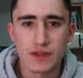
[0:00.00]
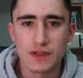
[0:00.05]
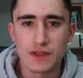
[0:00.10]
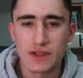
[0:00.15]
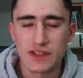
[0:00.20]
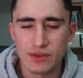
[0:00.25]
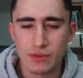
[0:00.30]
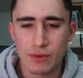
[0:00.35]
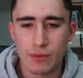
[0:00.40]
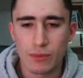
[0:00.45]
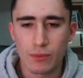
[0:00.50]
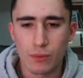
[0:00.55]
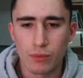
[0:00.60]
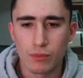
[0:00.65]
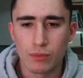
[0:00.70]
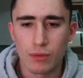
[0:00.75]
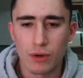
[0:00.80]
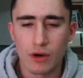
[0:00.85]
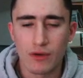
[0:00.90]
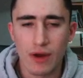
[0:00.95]
He's
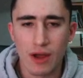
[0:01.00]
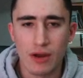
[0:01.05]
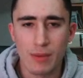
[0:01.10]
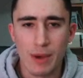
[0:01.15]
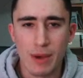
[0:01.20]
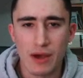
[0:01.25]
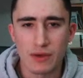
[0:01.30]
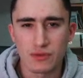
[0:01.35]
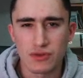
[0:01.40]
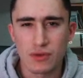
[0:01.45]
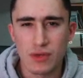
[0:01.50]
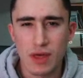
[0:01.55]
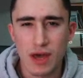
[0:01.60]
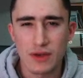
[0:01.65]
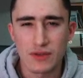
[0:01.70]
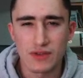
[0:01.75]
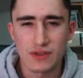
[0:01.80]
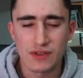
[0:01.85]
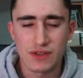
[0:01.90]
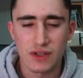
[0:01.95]
around about
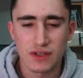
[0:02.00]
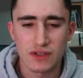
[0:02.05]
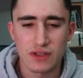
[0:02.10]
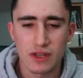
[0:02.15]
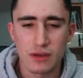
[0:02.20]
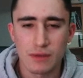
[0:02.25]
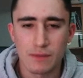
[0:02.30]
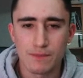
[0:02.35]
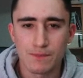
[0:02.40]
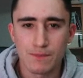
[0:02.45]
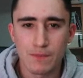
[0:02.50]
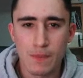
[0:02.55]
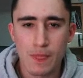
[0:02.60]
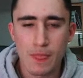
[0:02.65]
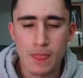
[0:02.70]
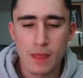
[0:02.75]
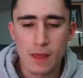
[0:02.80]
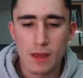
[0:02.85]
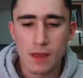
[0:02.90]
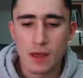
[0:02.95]
2060.
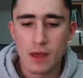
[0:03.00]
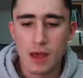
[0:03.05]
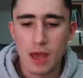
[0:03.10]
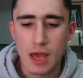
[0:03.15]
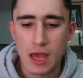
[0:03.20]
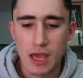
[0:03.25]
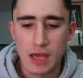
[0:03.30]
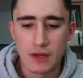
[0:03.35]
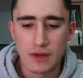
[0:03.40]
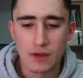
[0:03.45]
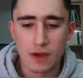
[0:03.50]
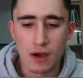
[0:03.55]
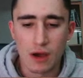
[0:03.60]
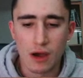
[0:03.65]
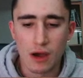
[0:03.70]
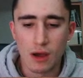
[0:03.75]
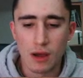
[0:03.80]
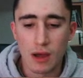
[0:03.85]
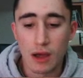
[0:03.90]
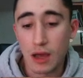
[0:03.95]
And
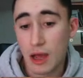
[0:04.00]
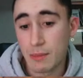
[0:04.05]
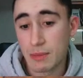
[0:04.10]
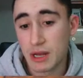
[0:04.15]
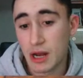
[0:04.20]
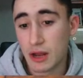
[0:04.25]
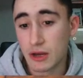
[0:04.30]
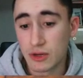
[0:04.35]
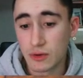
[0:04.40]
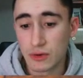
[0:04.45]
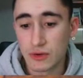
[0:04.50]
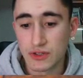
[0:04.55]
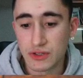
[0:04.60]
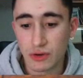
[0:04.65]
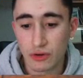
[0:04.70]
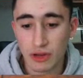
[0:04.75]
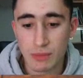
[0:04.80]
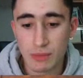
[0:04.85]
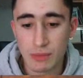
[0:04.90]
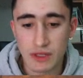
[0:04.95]
I knew it was still
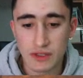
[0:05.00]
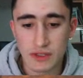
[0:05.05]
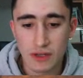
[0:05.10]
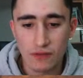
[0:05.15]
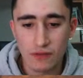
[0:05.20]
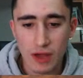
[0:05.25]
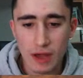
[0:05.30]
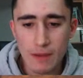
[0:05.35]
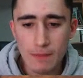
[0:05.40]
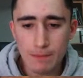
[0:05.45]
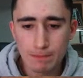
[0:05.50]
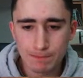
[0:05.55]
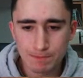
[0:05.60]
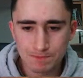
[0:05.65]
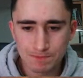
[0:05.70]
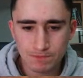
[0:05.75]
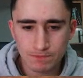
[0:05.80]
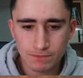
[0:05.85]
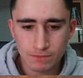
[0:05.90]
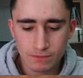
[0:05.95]
going to be a tough game.
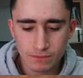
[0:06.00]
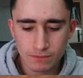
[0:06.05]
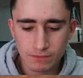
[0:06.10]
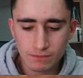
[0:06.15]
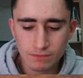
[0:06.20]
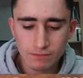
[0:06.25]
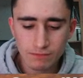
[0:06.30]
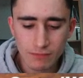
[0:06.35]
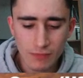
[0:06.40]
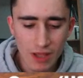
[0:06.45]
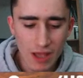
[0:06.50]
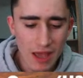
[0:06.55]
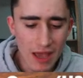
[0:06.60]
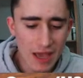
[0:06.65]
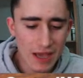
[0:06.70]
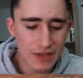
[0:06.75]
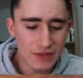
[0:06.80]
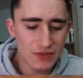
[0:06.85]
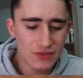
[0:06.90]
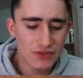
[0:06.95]

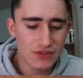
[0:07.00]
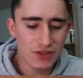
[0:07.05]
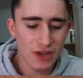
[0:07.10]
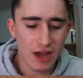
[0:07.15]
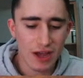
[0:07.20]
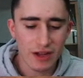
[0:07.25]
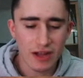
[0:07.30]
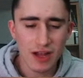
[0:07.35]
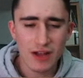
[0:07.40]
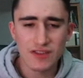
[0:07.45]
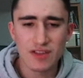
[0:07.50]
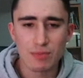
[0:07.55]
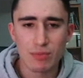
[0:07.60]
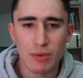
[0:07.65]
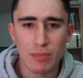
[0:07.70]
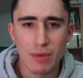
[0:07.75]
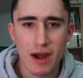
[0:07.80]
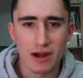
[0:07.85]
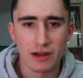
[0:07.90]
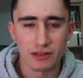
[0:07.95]
And I got to
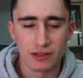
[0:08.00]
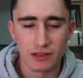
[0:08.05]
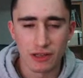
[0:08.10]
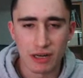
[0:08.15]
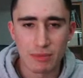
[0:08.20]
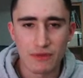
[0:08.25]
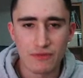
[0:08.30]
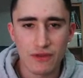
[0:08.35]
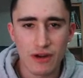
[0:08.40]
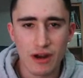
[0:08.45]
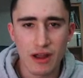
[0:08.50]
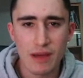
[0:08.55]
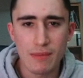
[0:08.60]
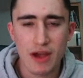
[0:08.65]
prepare a little bit for him.